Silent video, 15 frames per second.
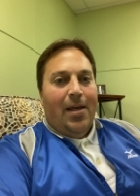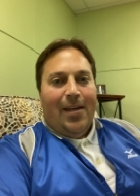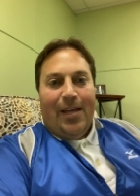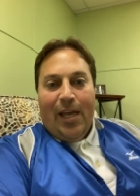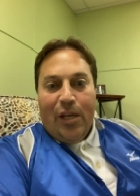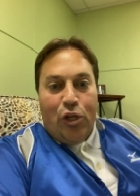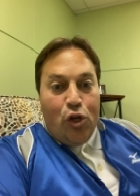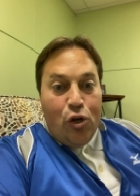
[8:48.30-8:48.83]

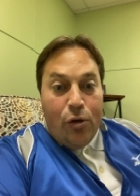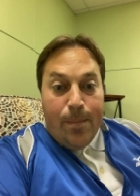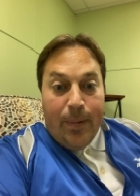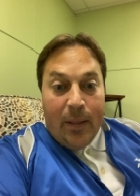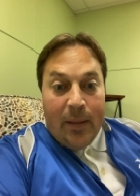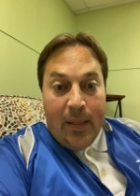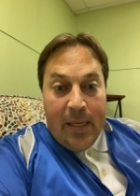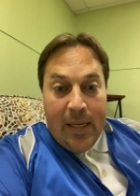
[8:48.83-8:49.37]
can you
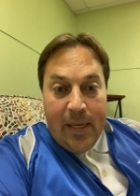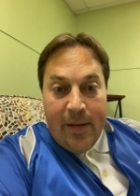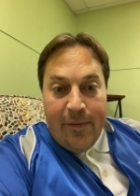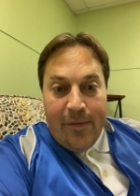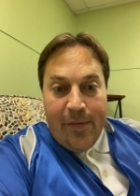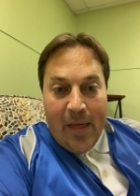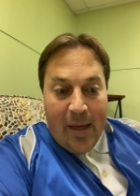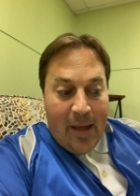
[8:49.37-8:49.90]

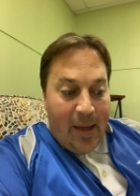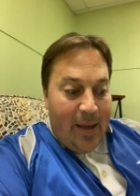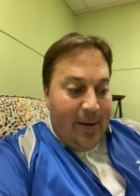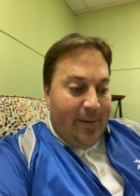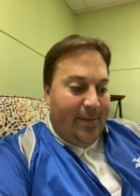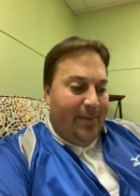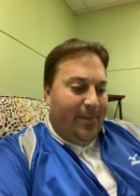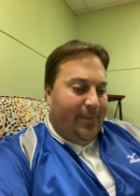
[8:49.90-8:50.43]
believe
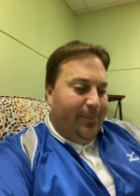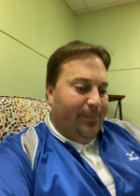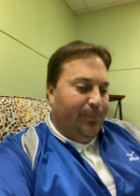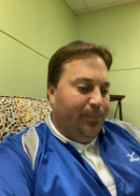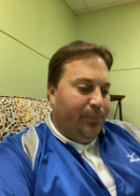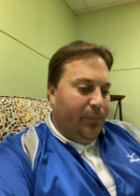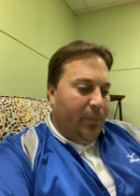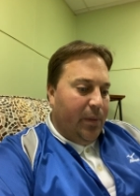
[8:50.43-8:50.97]
that...
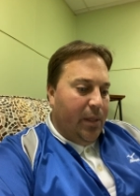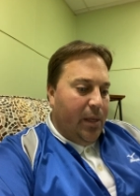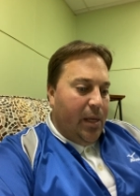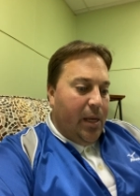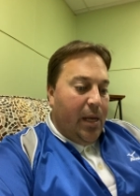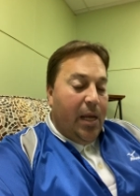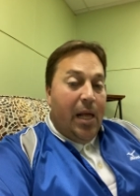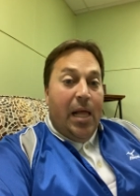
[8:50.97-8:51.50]

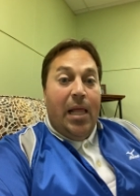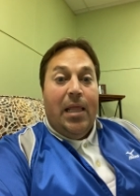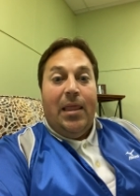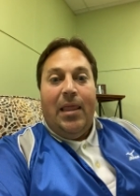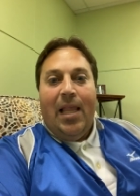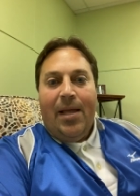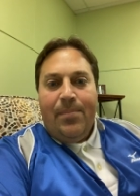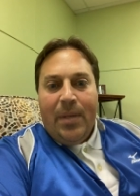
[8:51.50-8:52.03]

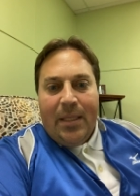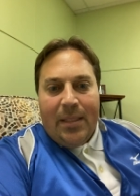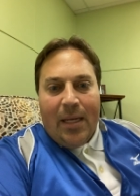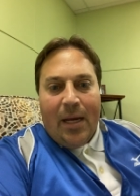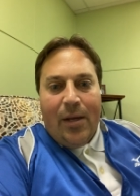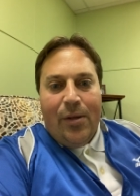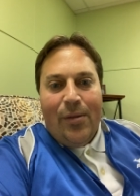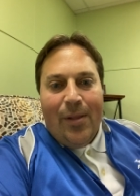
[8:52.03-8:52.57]
Let me
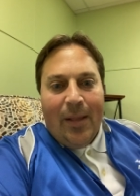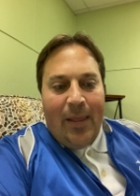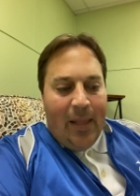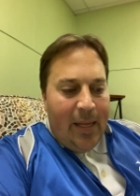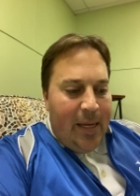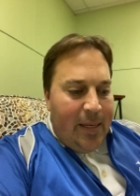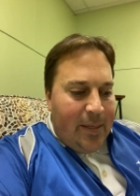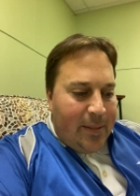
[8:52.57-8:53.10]
tell you the
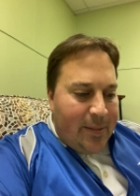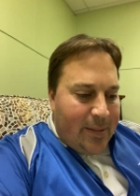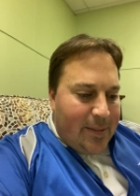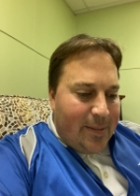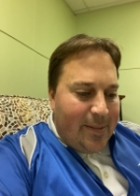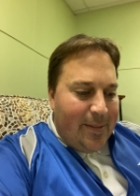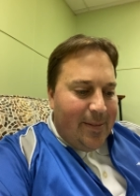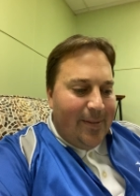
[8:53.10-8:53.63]

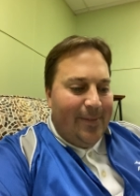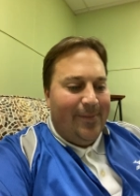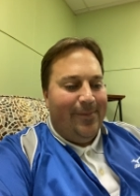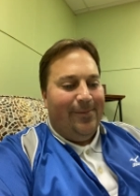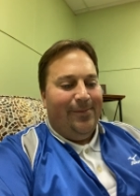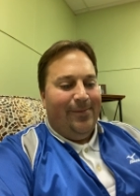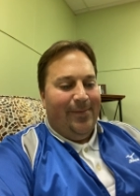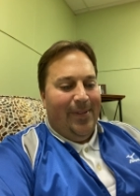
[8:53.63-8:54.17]
latest,
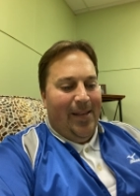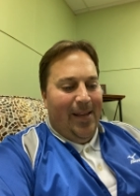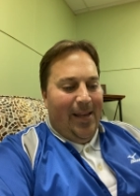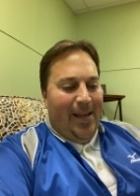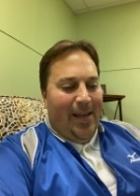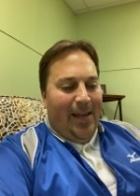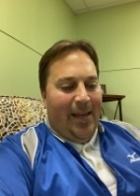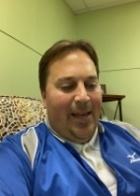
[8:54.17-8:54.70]

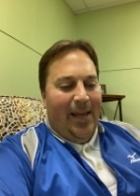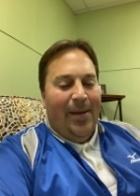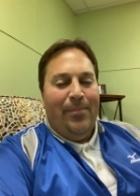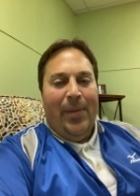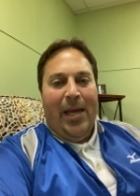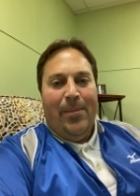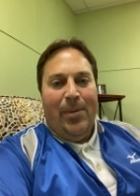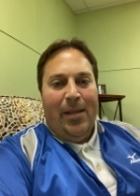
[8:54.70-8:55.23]
and
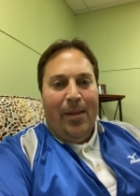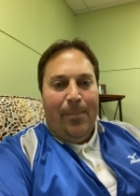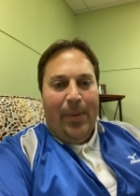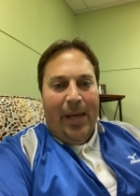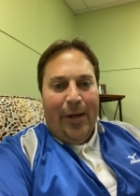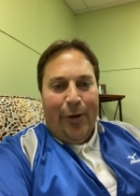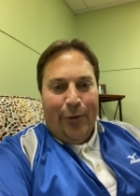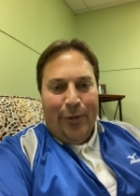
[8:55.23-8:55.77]
maybe the
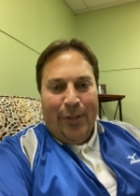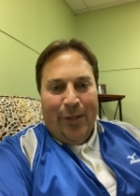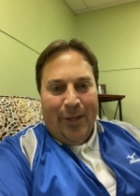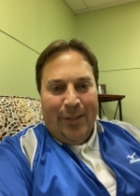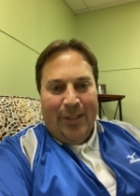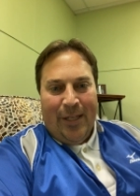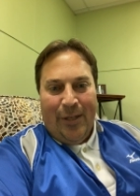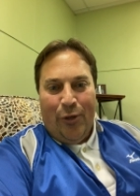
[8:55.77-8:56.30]
baker's
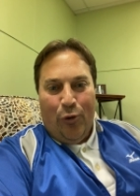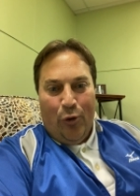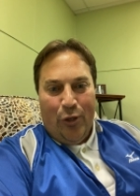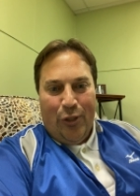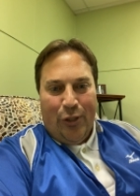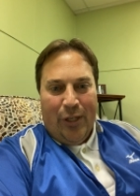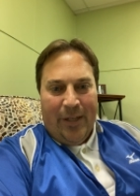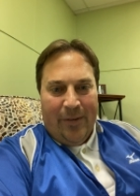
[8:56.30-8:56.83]
dozen,
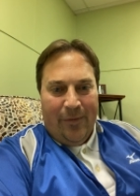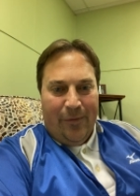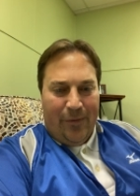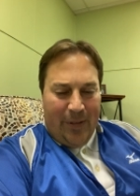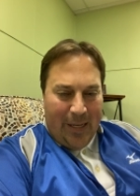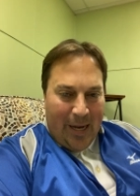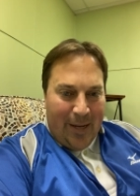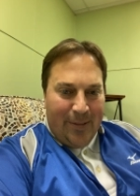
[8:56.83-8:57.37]
Christian
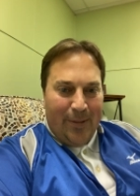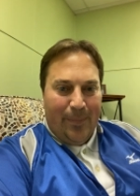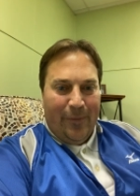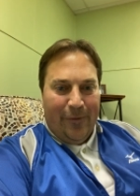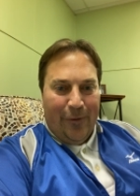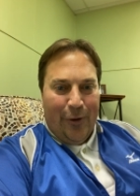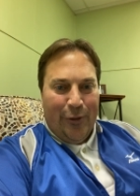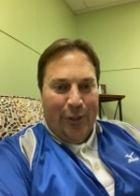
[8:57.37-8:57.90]
gossip
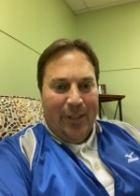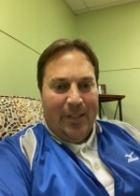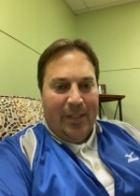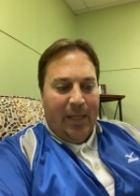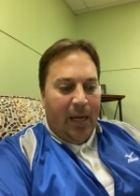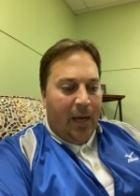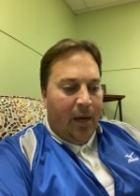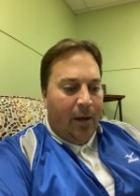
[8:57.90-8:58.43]
version
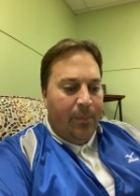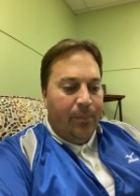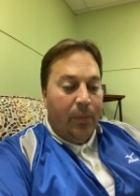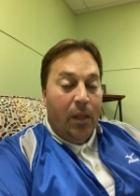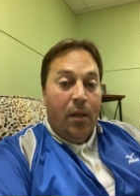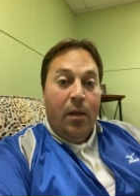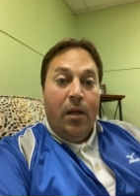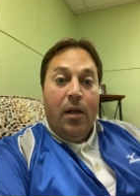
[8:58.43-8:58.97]
style.
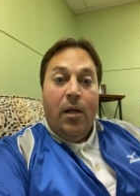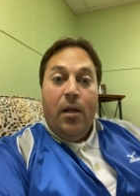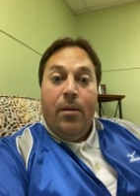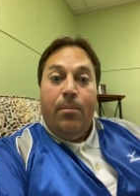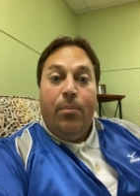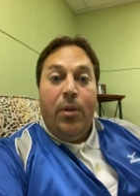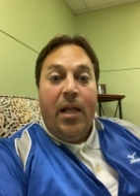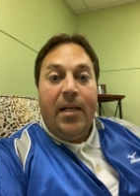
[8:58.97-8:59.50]

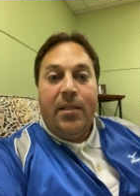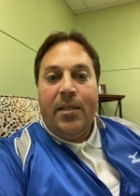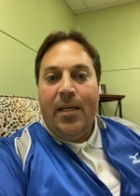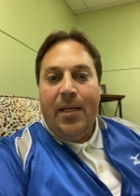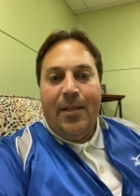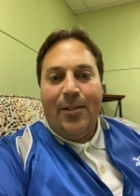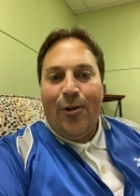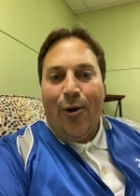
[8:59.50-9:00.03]
Bless
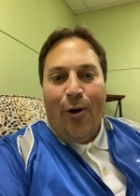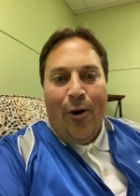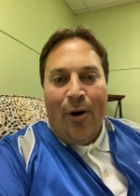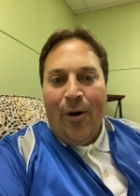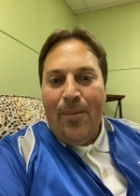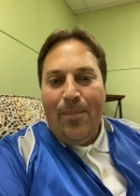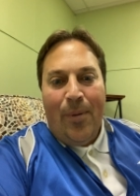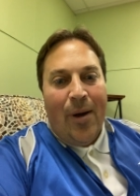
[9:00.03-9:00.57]
his
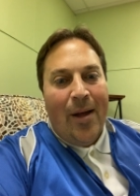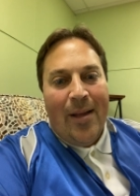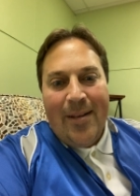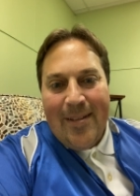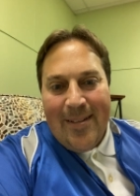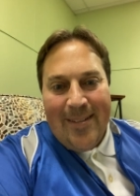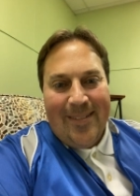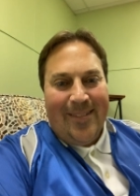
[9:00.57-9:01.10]
heart,
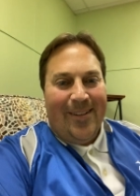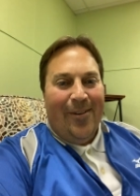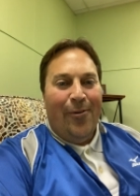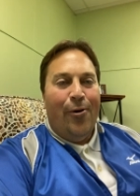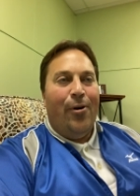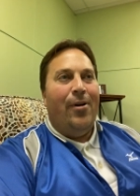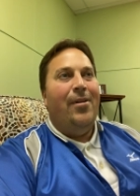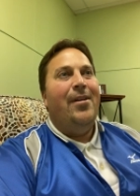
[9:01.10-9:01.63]

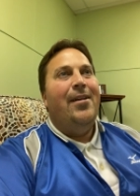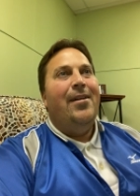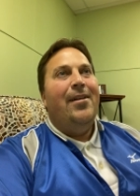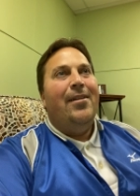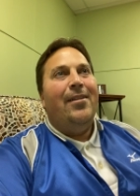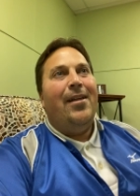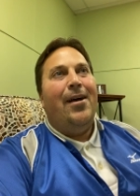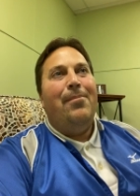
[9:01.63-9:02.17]
or
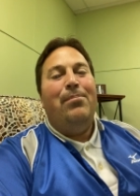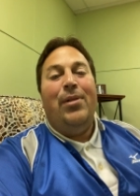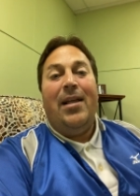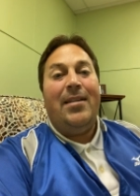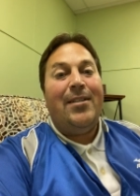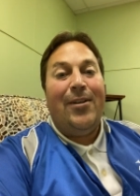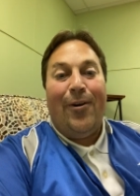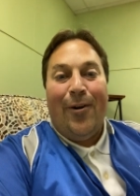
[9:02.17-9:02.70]

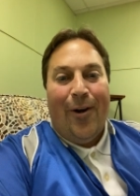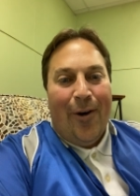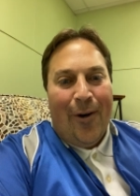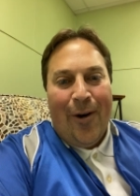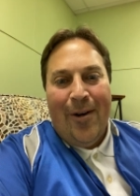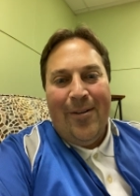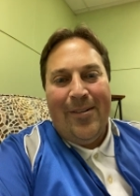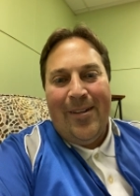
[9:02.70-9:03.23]
bless her
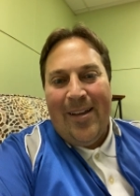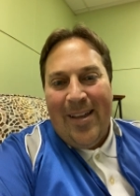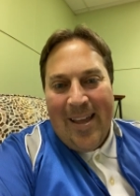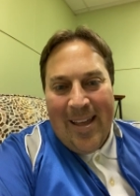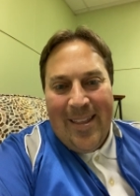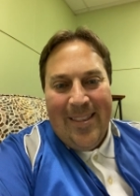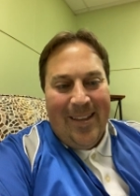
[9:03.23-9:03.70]
heart, and